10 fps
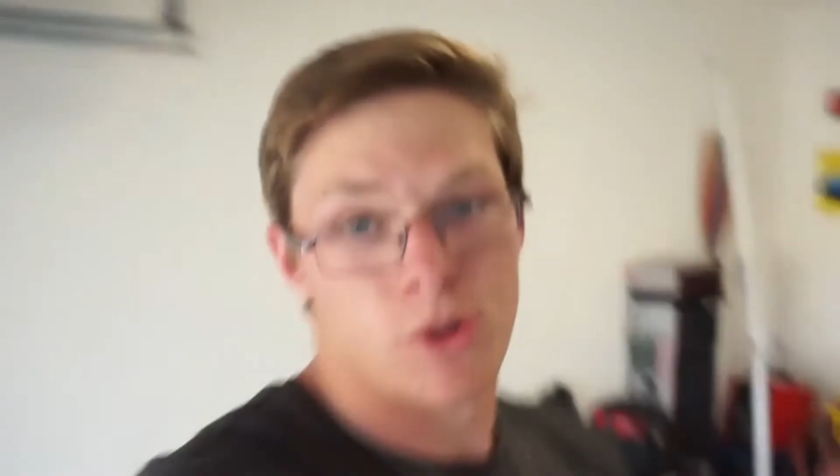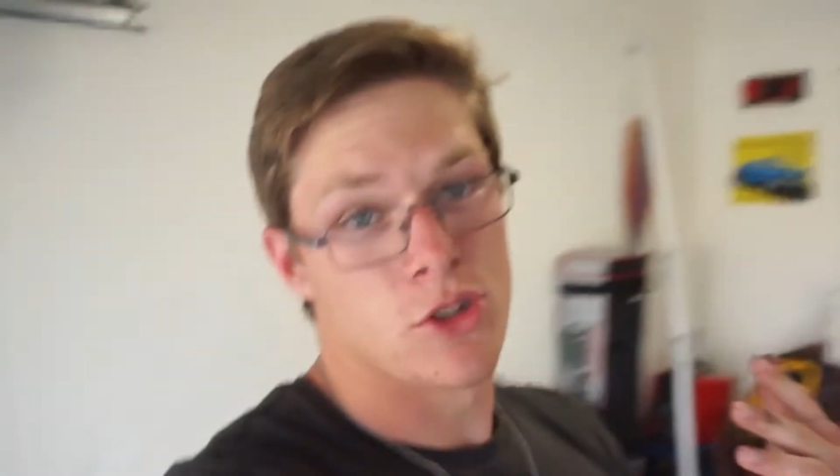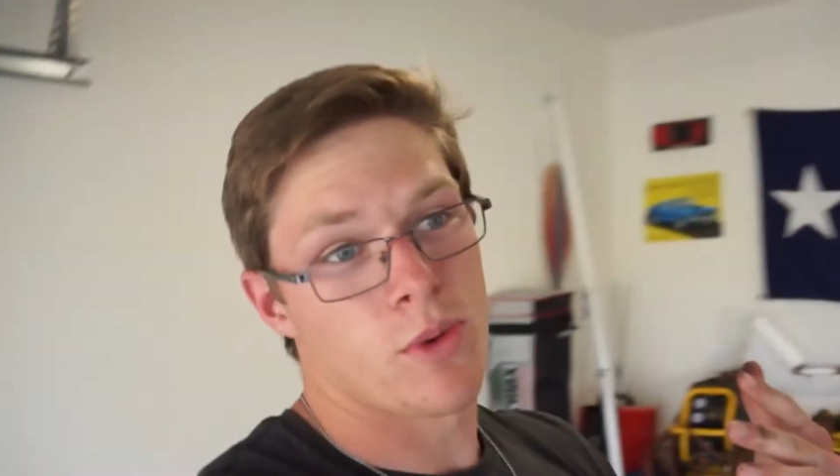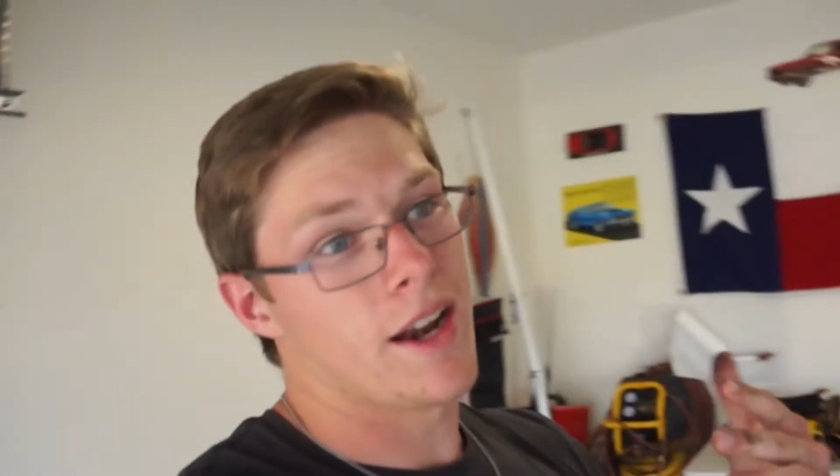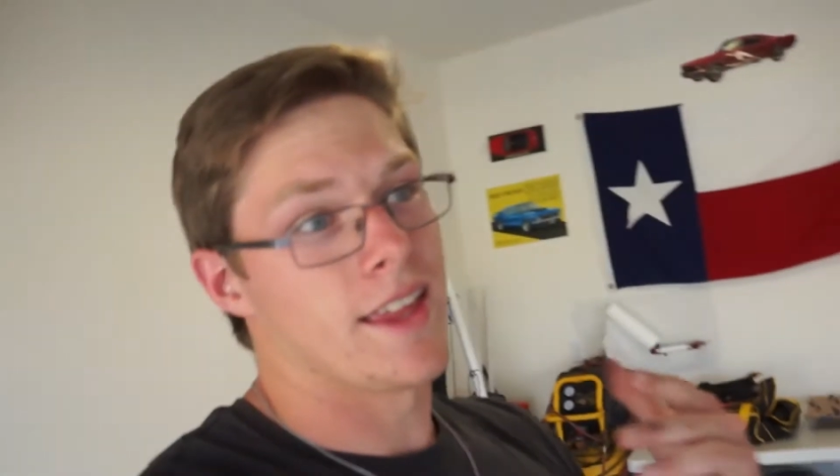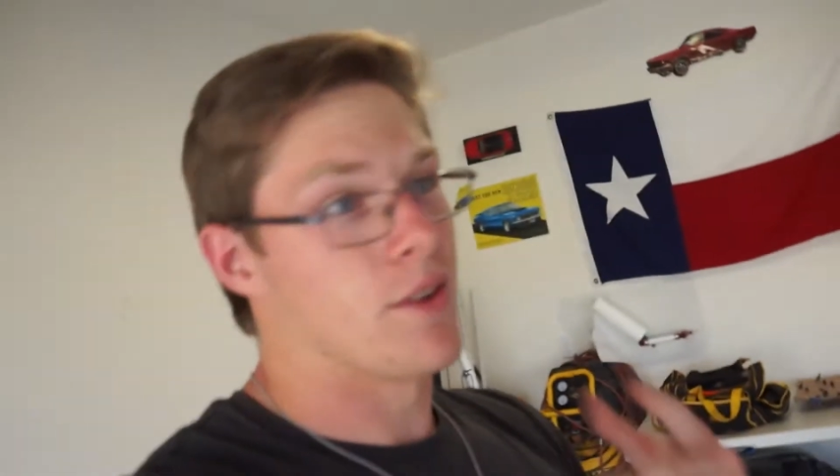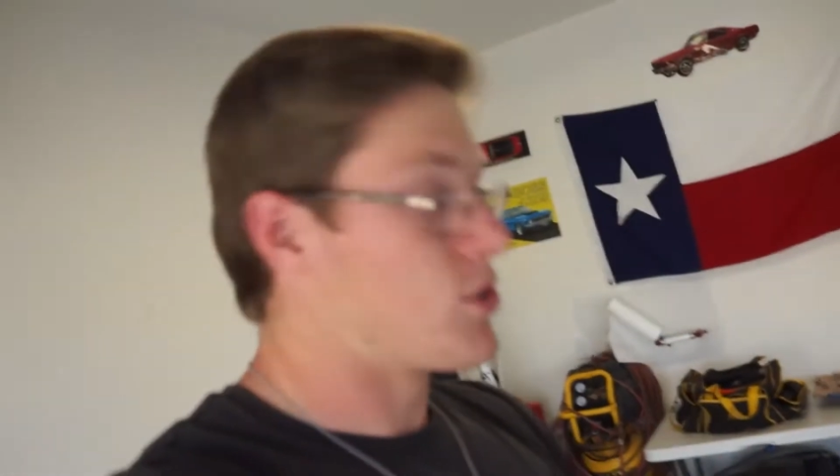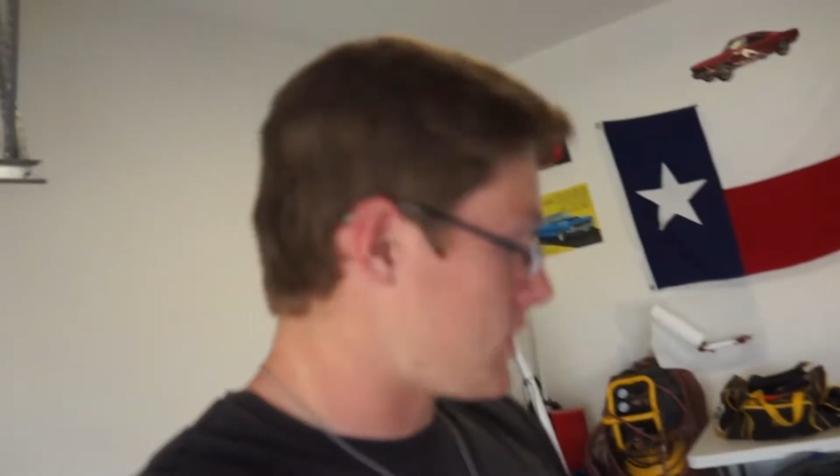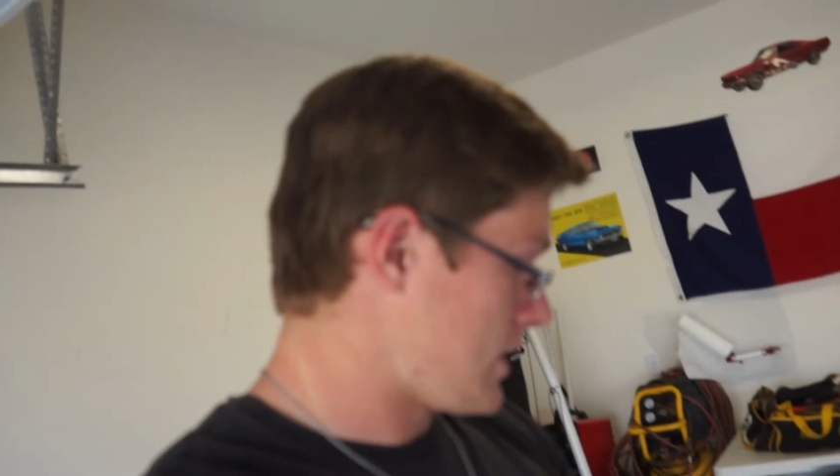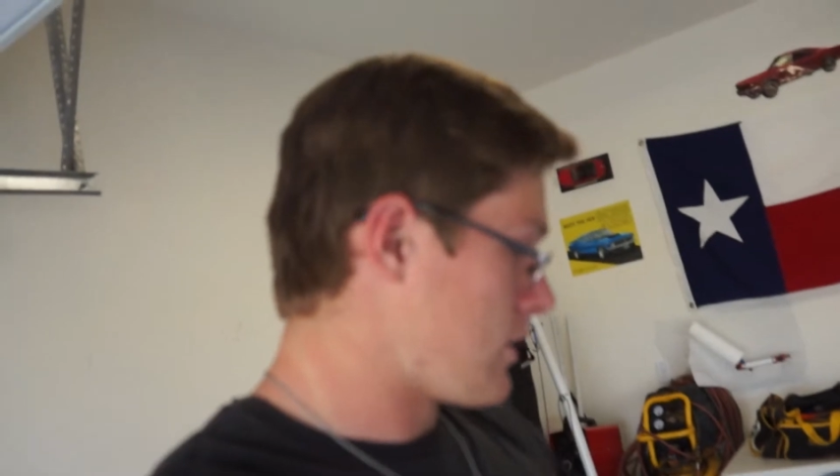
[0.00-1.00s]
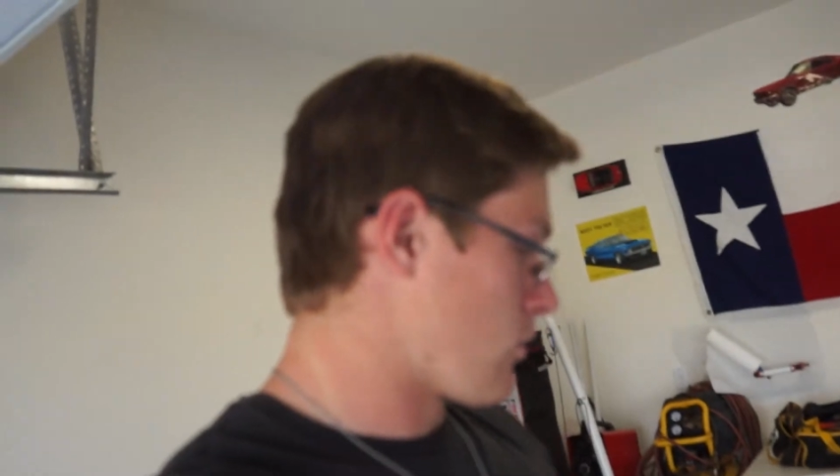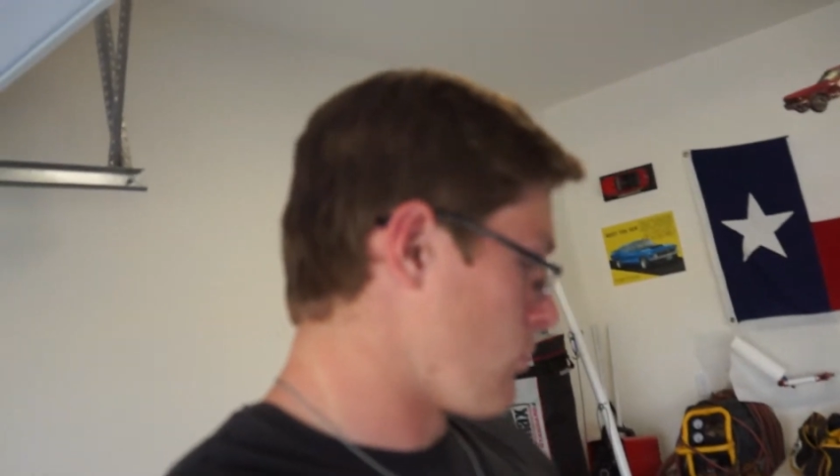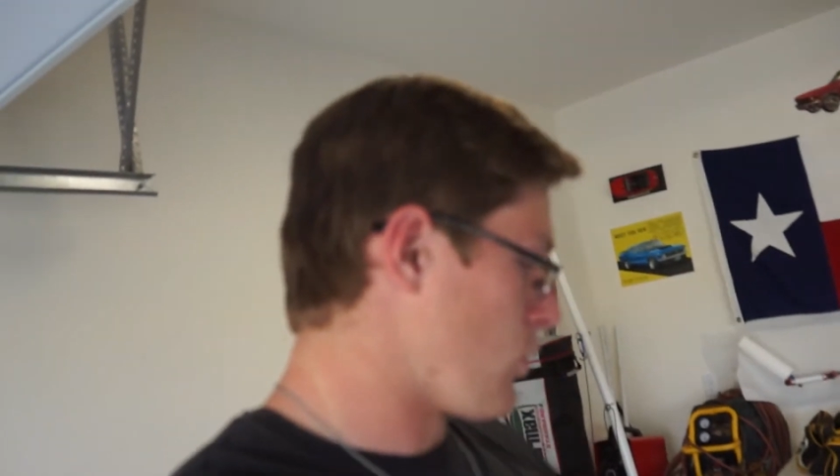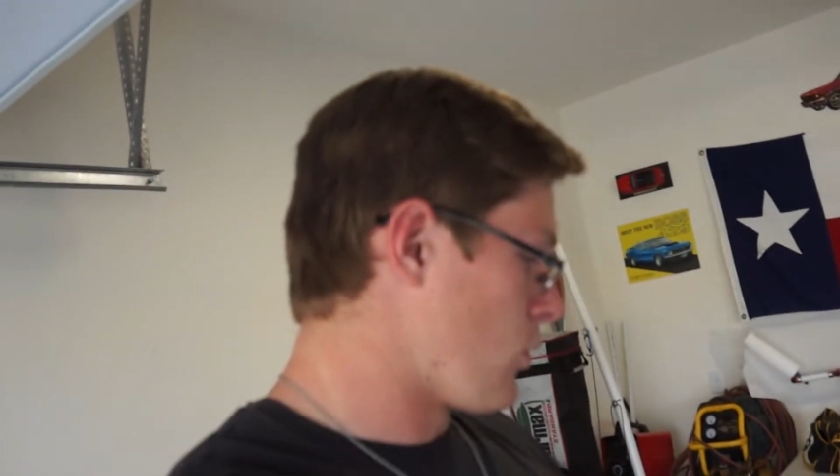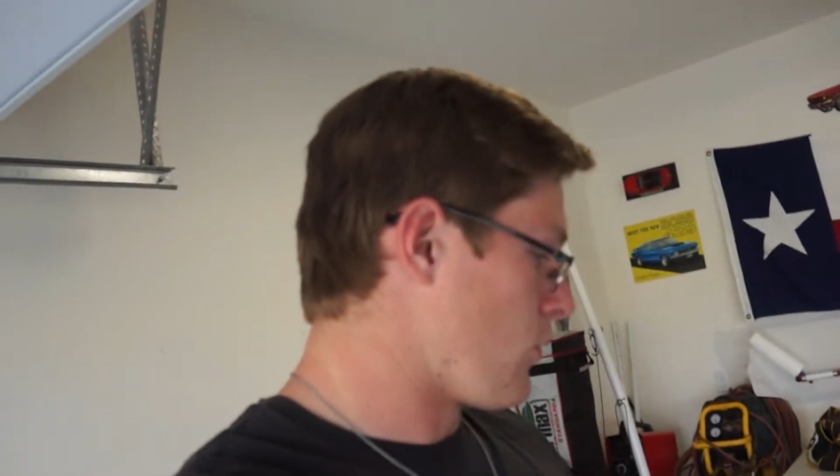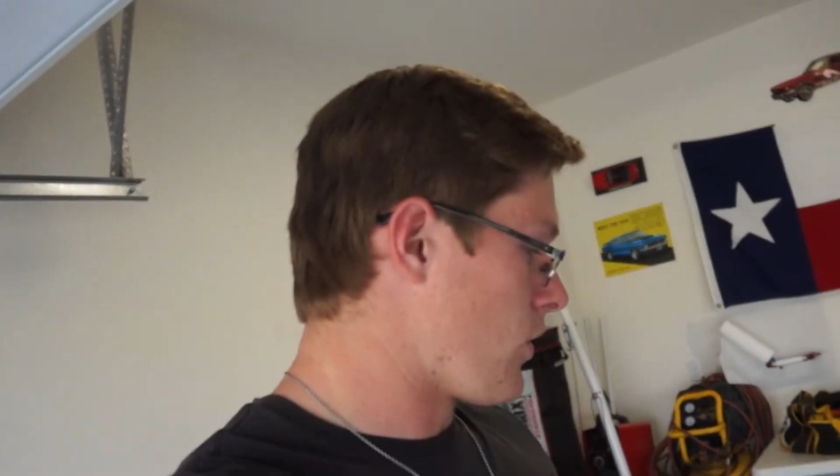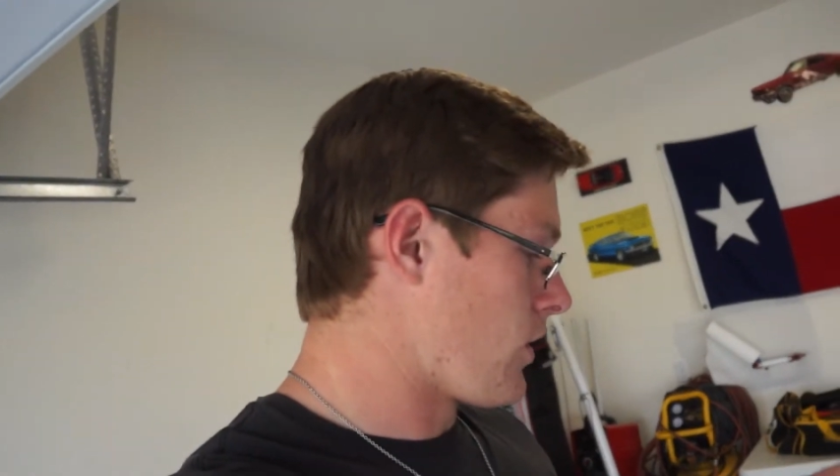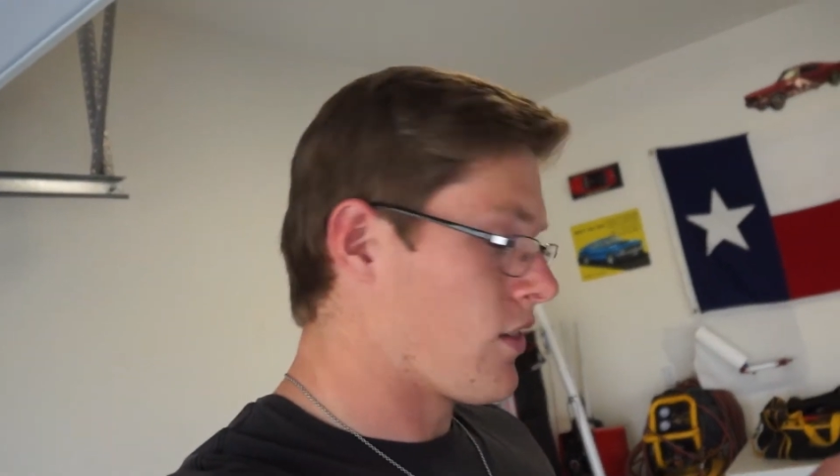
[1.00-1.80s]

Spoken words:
it's ready. We just need to remove